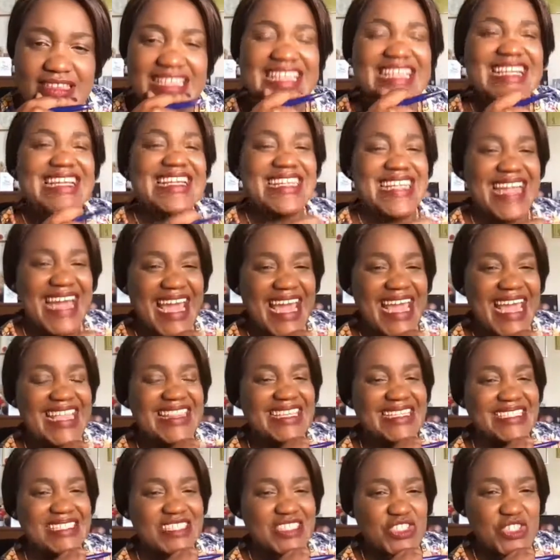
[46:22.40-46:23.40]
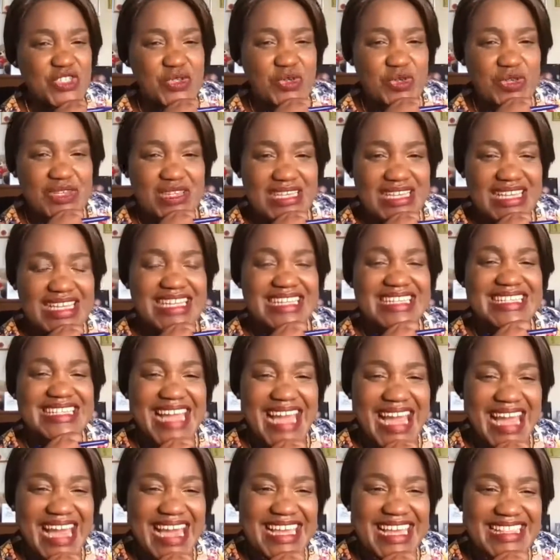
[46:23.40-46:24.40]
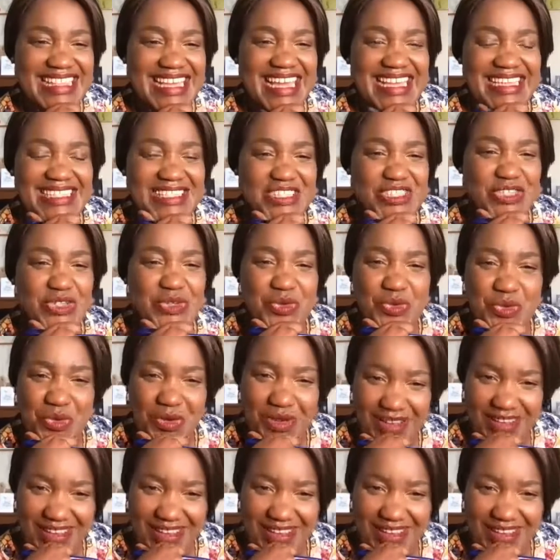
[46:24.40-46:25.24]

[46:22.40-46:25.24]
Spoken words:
9 and 2. 9 and 2.